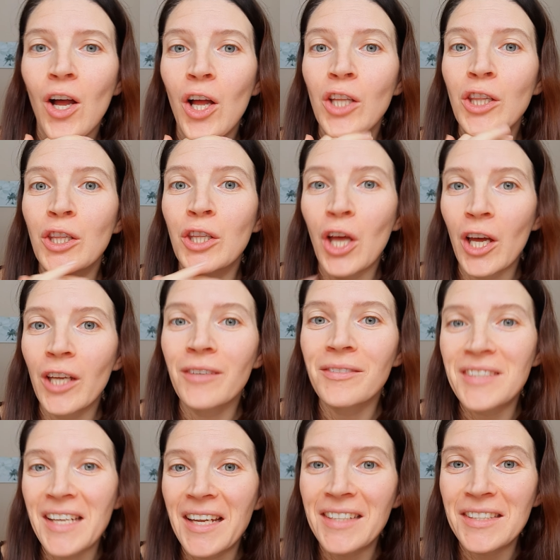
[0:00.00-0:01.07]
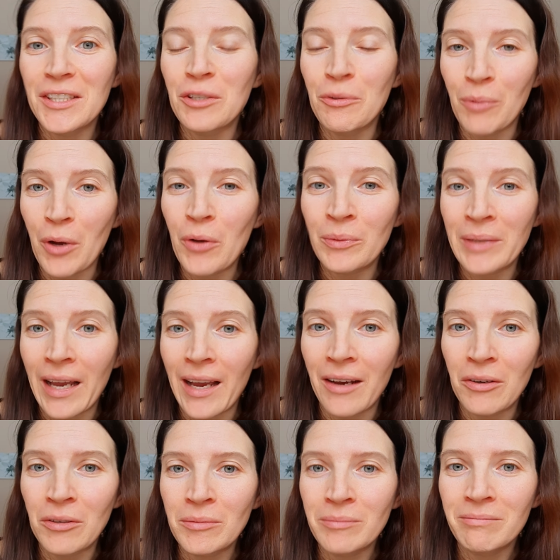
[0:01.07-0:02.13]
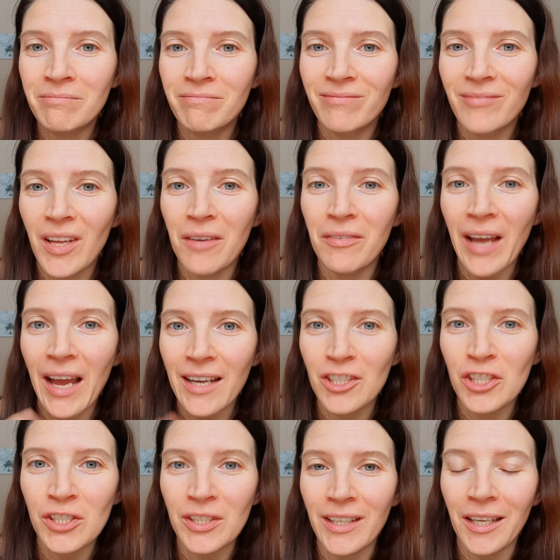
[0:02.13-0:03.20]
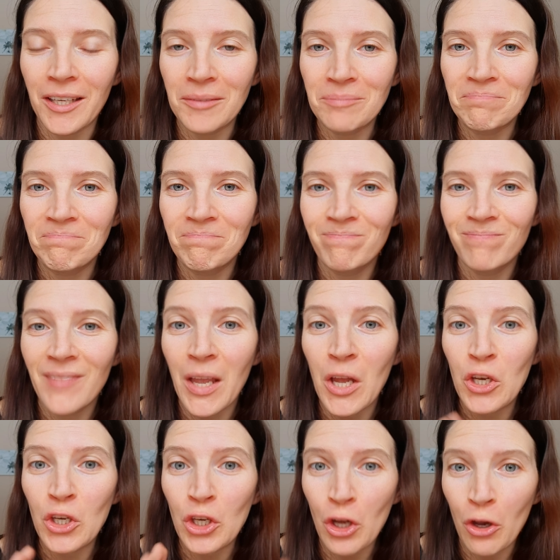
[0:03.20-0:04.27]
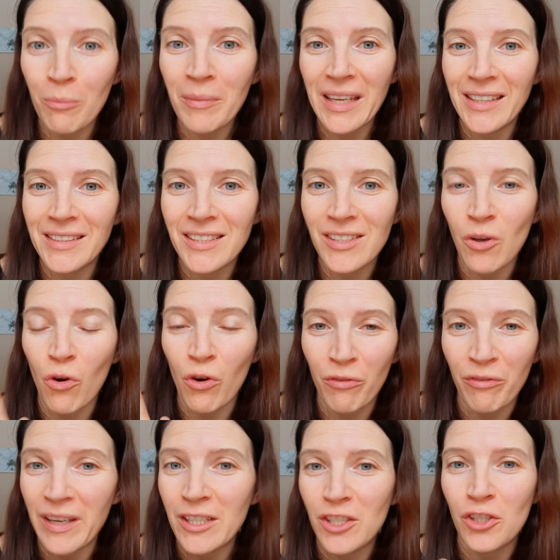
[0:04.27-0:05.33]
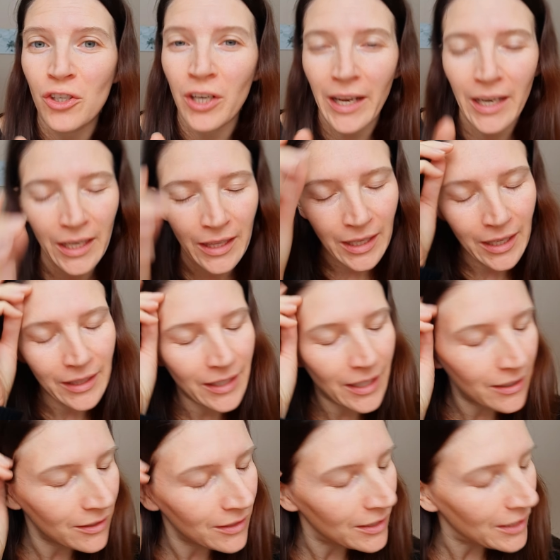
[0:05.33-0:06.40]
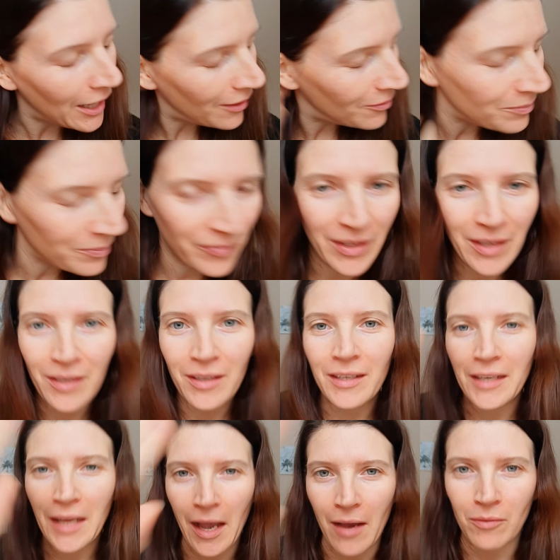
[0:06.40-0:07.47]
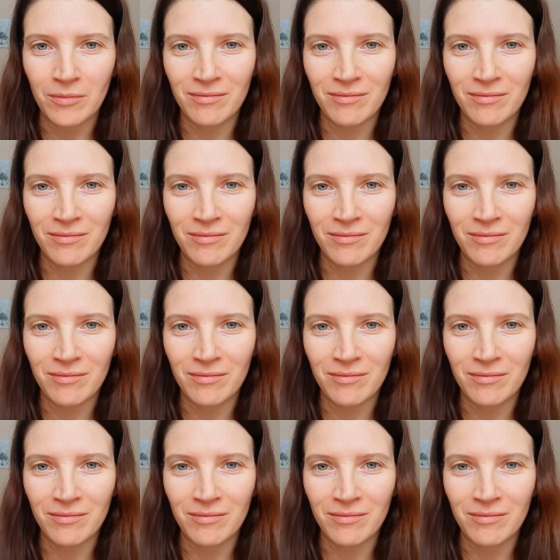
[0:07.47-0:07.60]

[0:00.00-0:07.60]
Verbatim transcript: a lot of days in a row now of actually no meat or fish or anything at the end of the day. Now,